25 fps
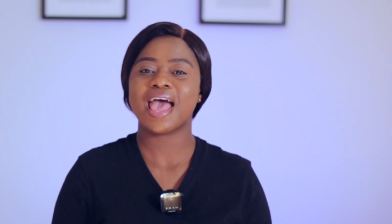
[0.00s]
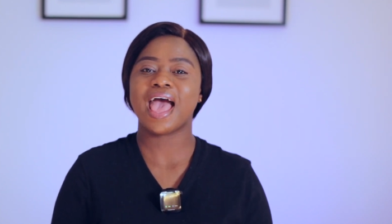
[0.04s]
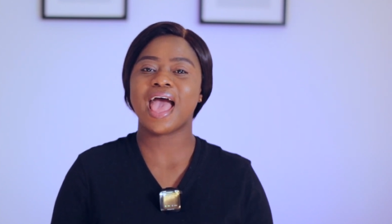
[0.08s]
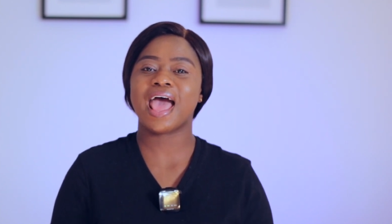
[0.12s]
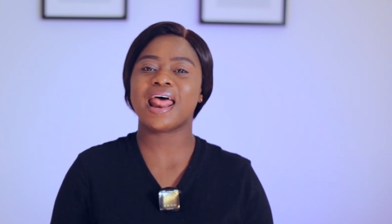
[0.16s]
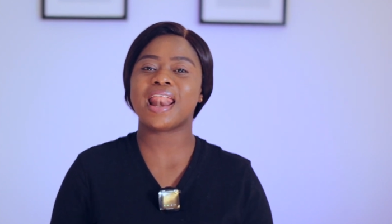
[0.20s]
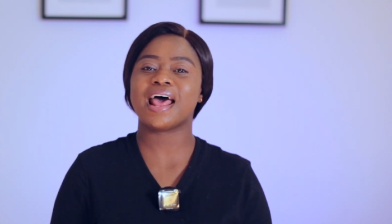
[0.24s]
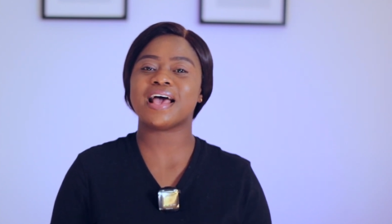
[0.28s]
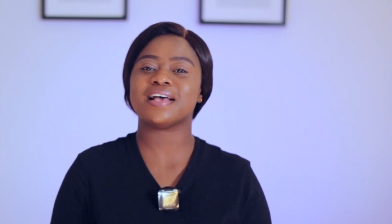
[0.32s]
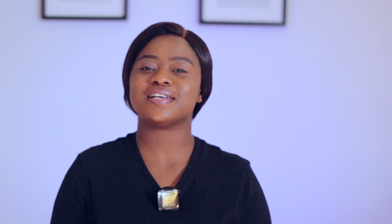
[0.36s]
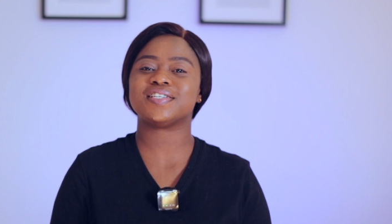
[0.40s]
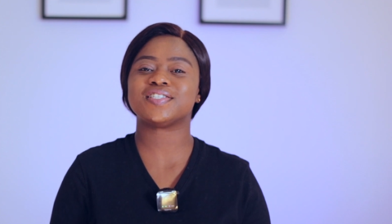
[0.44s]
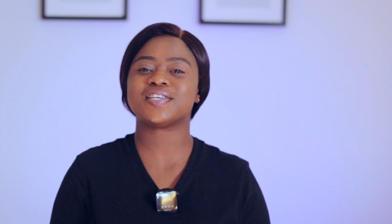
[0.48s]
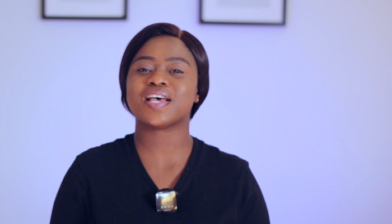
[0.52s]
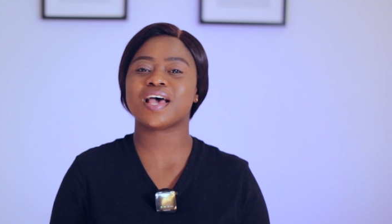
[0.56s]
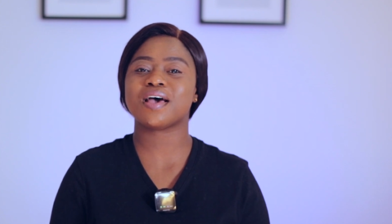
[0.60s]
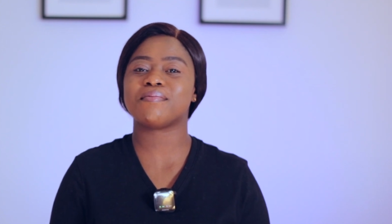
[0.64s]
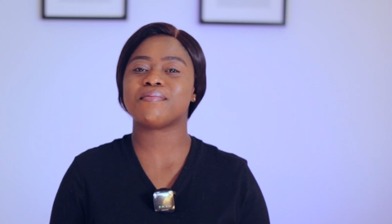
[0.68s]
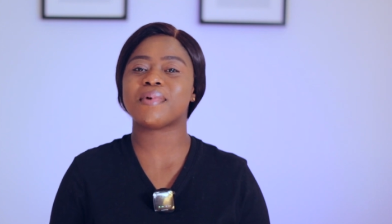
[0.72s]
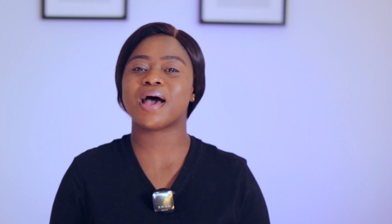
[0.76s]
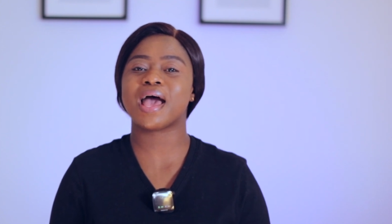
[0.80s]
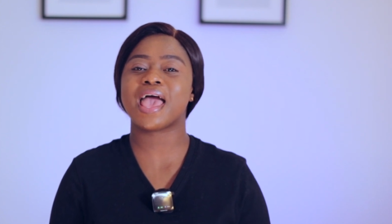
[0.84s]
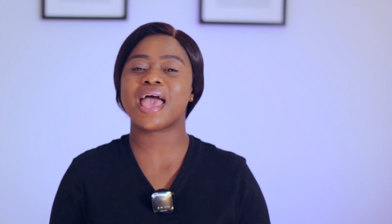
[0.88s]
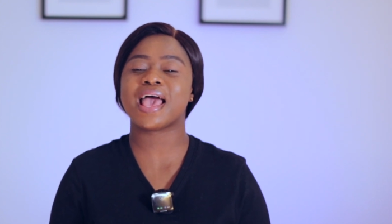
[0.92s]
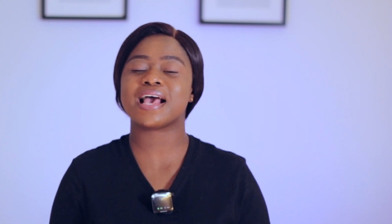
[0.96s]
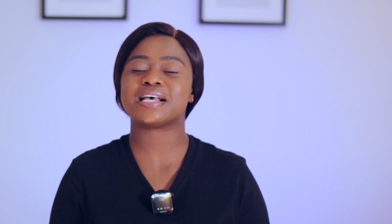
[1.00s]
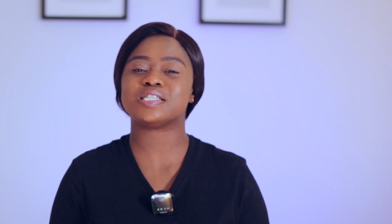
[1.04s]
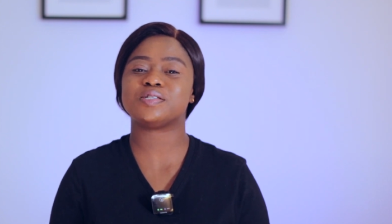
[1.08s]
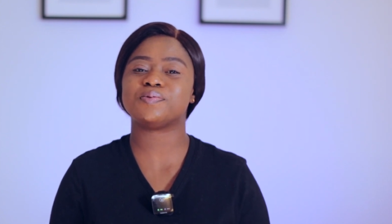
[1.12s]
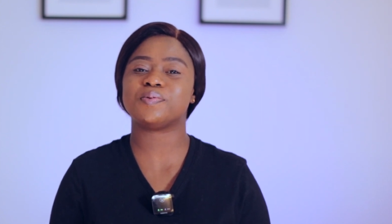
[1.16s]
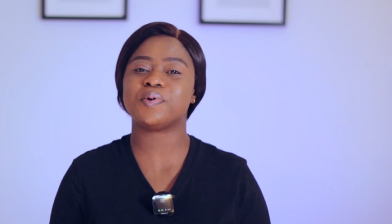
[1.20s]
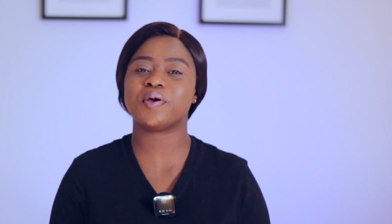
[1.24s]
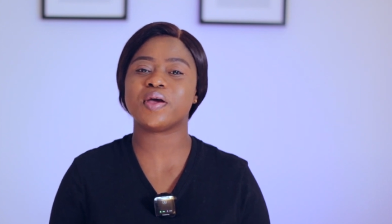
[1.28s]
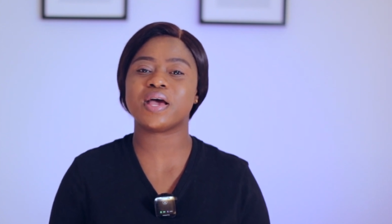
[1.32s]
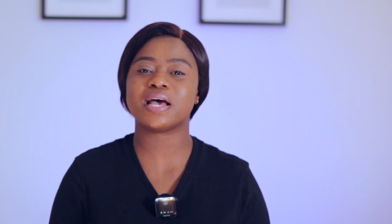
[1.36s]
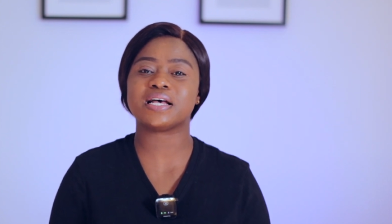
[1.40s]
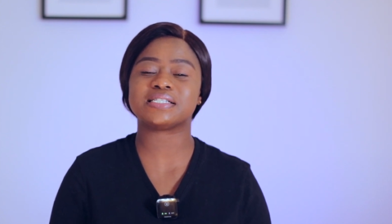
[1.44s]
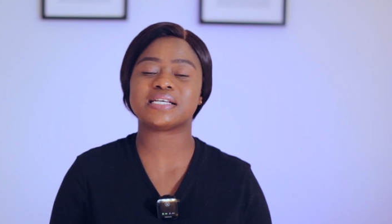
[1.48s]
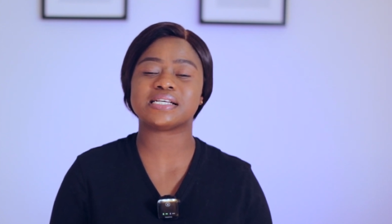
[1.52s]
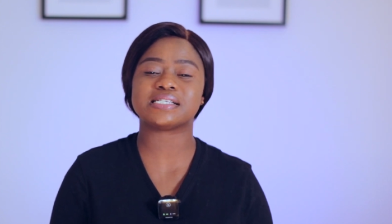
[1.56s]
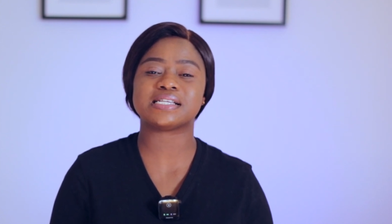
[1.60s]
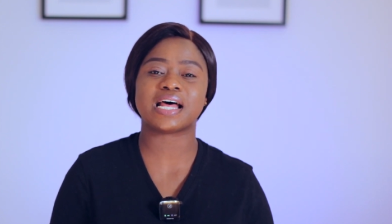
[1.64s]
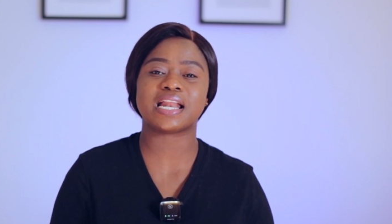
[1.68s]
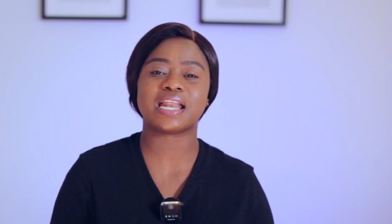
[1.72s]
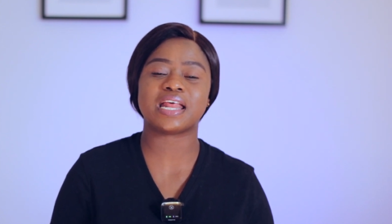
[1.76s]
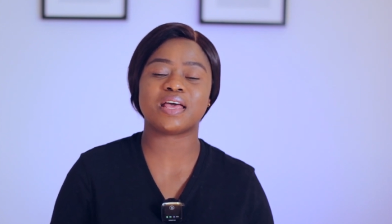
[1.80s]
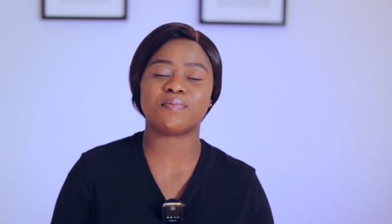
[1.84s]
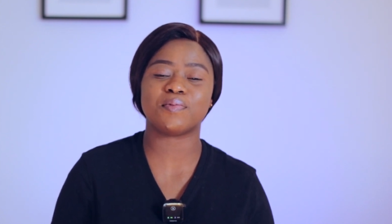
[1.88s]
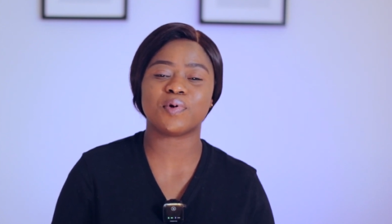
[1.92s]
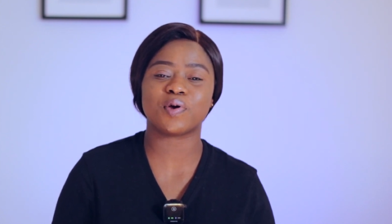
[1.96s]
and I share my experience as
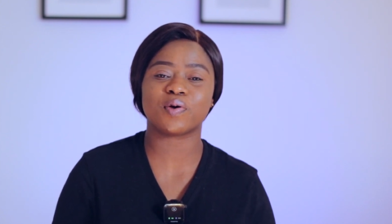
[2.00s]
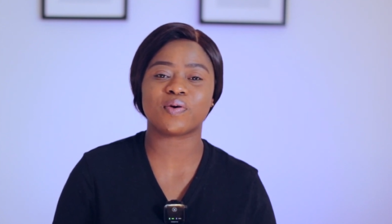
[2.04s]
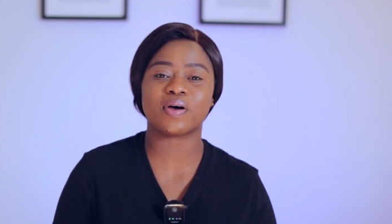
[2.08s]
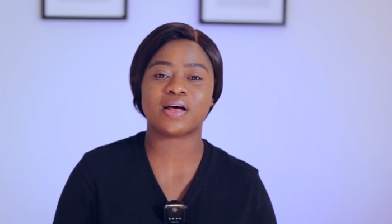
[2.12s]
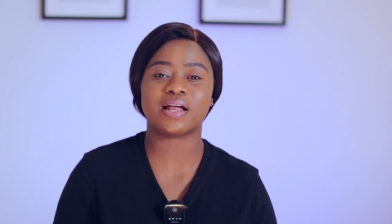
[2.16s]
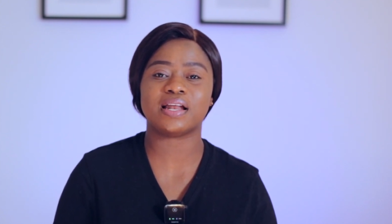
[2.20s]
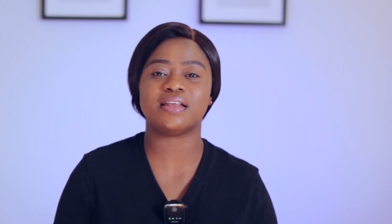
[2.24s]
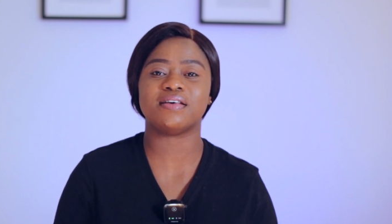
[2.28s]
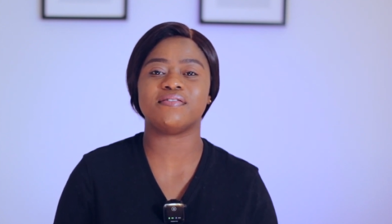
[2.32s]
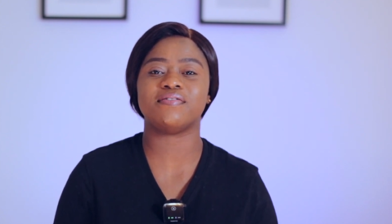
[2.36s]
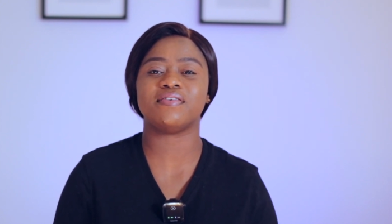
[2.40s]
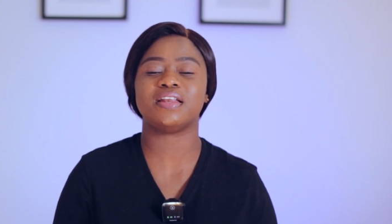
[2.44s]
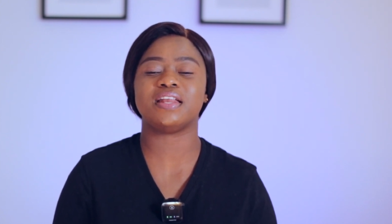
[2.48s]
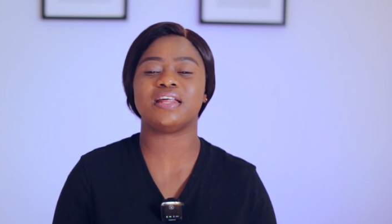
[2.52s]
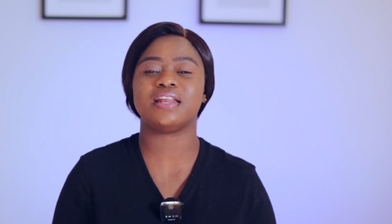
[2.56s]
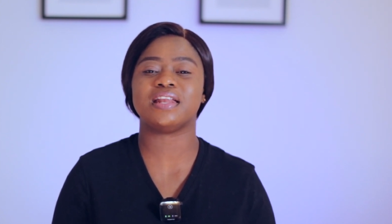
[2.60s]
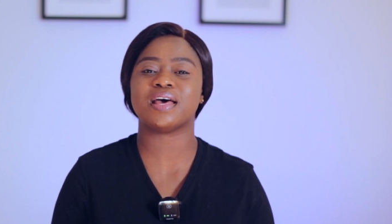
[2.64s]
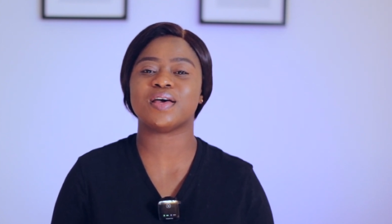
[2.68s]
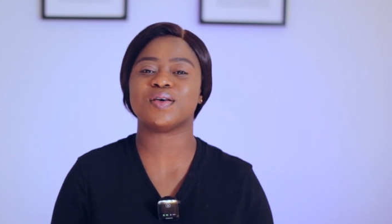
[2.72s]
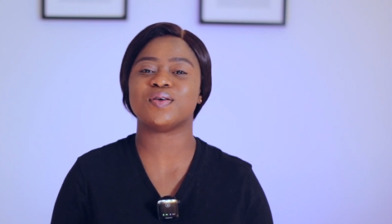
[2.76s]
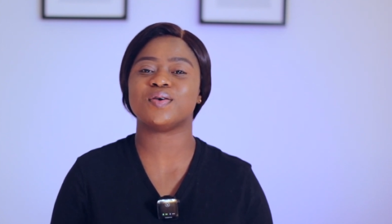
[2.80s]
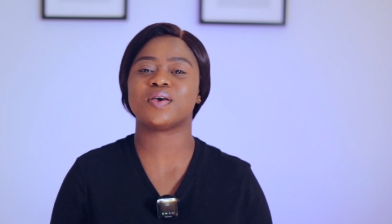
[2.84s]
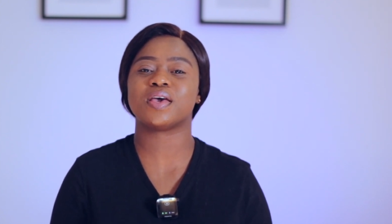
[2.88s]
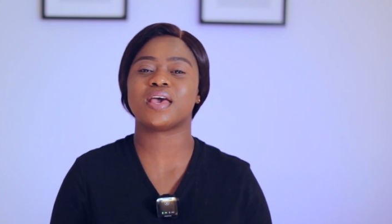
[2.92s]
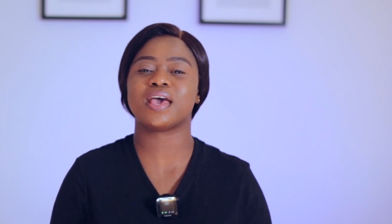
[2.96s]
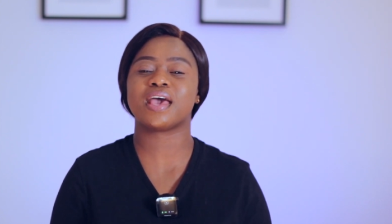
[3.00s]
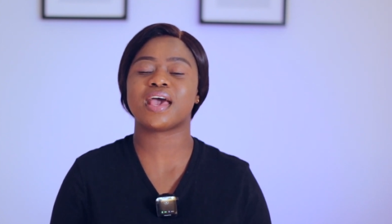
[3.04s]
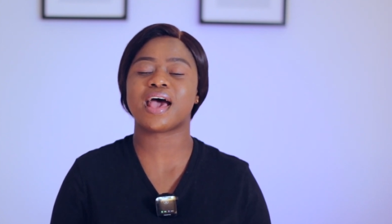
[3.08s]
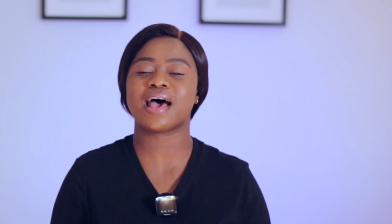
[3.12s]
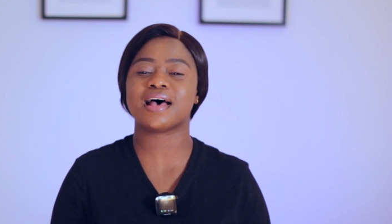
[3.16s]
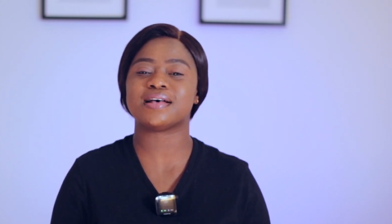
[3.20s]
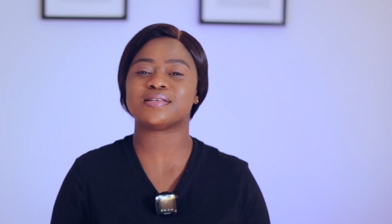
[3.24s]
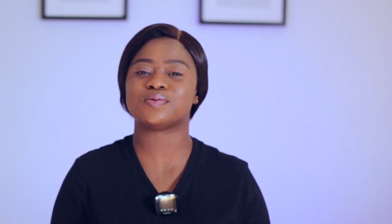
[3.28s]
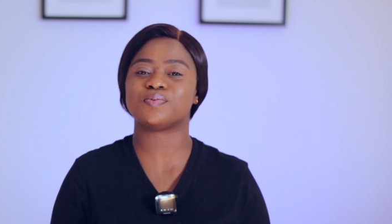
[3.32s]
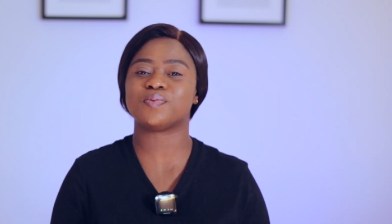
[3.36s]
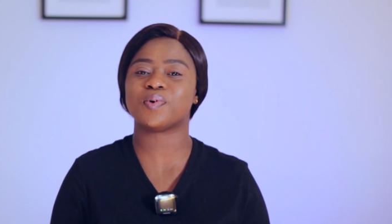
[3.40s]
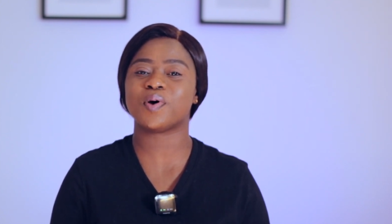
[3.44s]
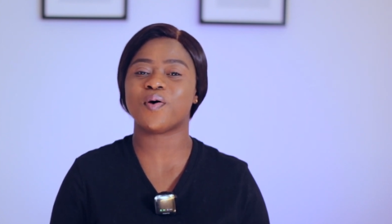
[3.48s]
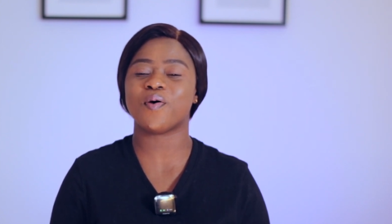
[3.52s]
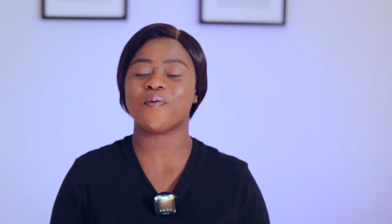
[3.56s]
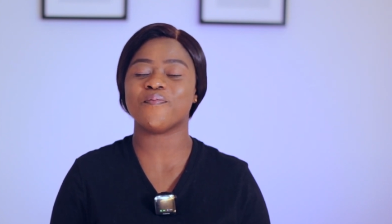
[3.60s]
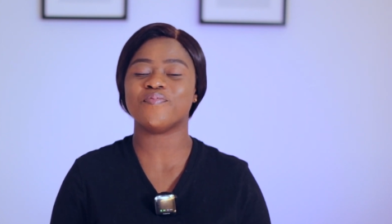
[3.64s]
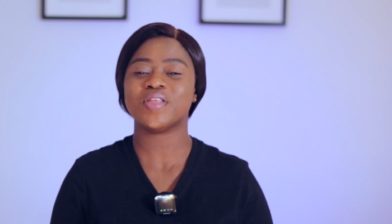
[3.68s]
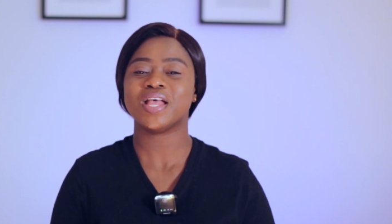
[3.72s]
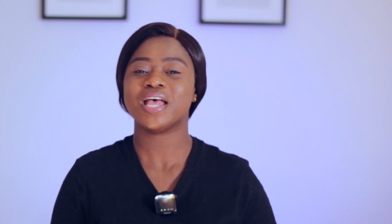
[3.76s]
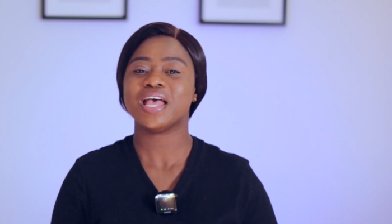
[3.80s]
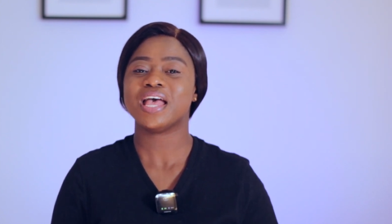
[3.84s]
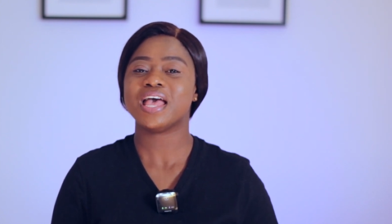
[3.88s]
an immigrant living in the U K as well.